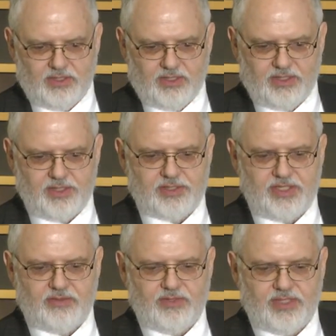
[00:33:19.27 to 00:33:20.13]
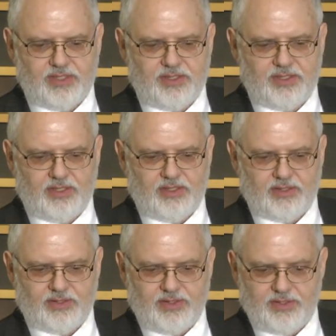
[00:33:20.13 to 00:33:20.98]
It's generally
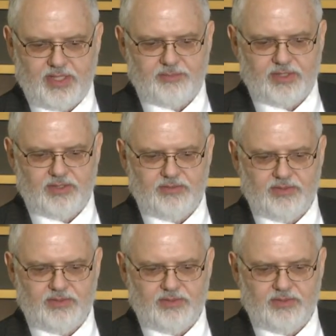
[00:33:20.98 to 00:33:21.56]
accepted